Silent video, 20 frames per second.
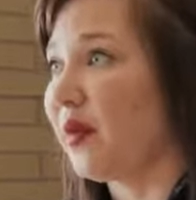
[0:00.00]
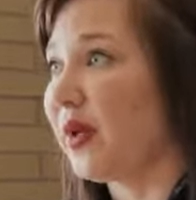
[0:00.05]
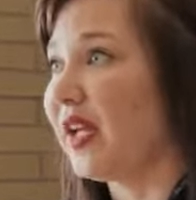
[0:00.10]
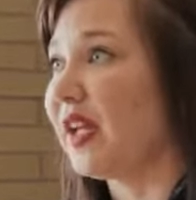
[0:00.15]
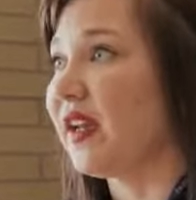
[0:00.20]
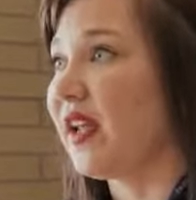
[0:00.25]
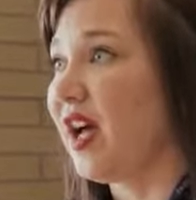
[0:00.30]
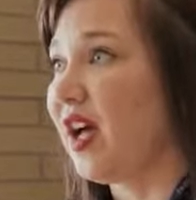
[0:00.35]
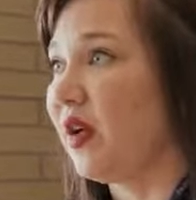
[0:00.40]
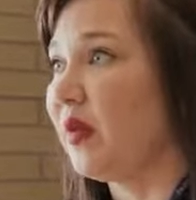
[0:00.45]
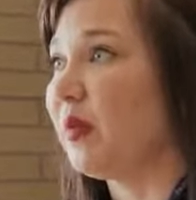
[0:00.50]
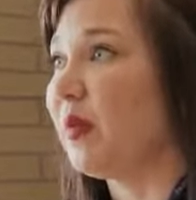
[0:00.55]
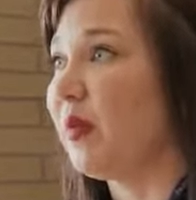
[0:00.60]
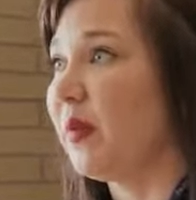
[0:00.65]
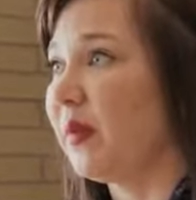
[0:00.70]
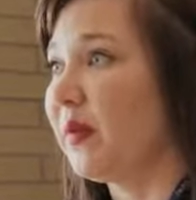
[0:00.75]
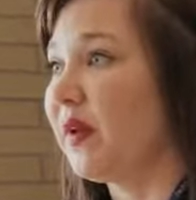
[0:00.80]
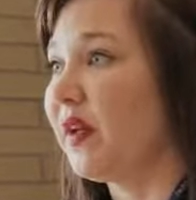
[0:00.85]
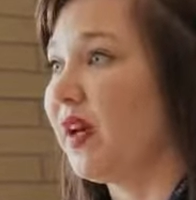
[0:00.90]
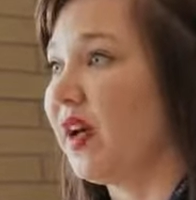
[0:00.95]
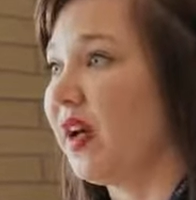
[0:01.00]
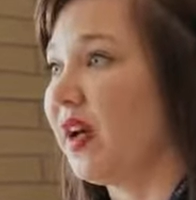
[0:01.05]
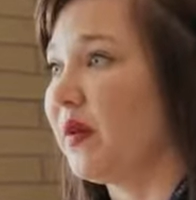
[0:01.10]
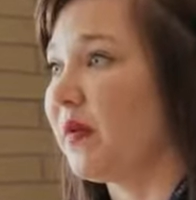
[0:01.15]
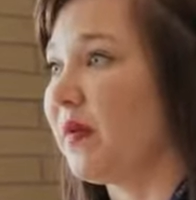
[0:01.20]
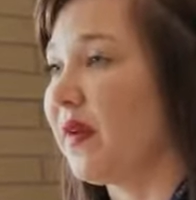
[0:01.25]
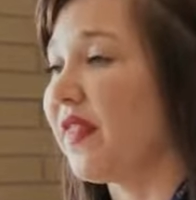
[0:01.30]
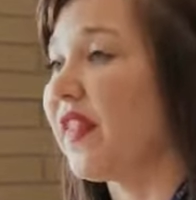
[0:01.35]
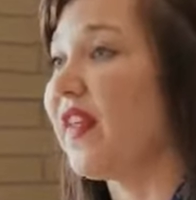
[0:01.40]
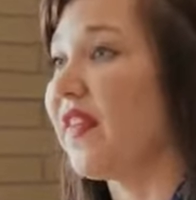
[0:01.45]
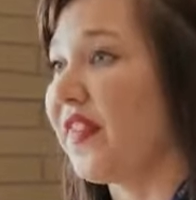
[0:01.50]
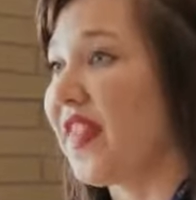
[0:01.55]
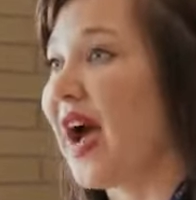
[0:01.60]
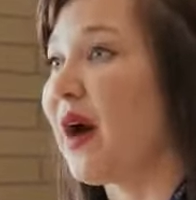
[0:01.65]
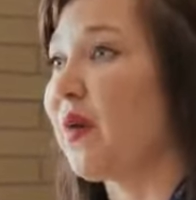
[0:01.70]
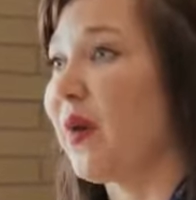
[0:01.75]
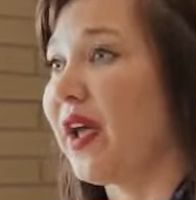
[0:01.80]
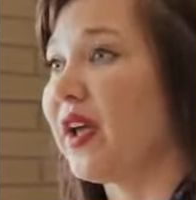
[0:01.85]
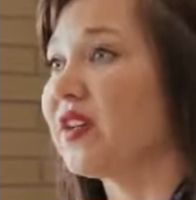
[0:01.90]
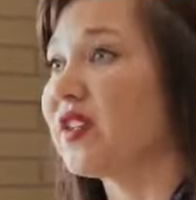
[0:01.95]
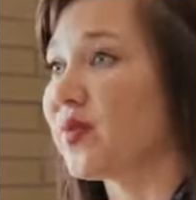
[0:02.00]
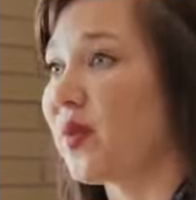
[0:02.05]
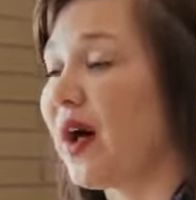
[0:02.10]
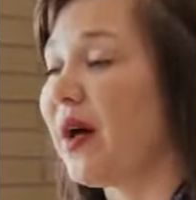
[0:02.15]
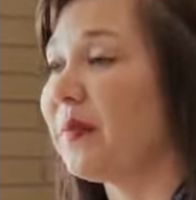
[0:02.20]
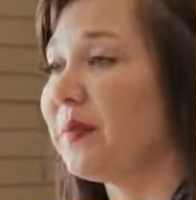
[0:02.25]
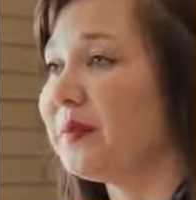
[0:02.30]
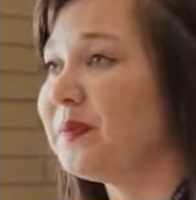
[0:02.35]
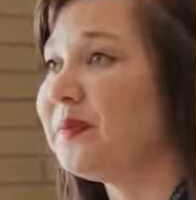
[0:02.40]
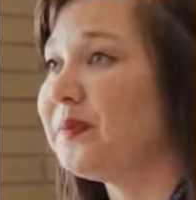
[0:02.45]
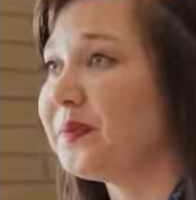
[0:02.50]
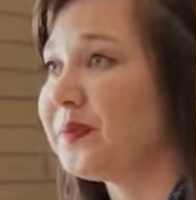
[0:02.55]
we can help that way as well.